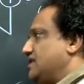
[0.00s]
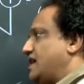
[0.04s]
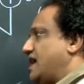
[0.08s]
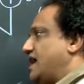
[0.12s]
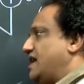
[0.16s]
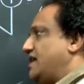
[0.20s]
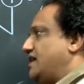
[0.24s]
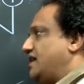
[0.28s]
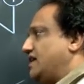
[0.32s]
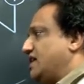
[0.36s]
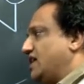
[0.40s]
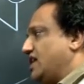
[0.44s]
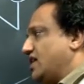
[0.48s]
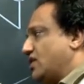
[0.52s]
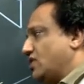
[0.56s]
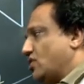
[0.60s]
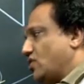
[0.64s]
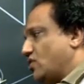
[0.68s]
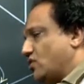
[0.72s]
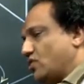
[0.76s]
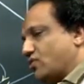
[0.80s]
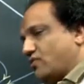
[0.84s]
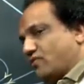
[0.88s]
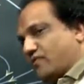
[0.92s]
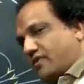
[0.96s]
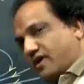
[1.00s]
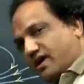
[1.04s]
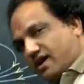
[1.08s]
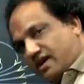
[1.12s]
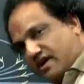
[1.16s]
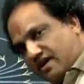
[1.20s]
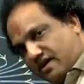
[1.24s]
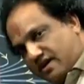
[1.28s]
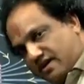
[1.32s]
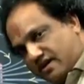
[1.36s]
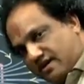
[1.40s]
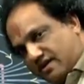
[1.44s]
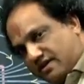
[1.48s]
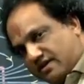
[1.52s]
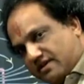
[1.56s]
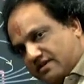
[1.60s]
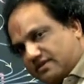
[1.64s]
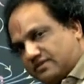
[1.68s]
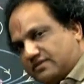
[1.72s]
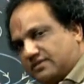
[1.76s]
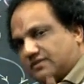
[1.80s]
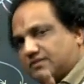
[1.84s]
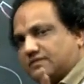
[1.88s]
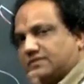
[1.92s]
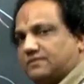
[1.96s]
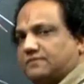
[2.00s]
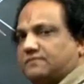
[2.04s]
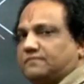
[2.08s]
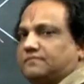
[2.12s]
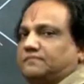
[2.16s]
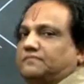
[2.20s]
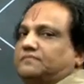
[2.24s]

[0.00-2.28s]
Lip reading: anti-clockwise.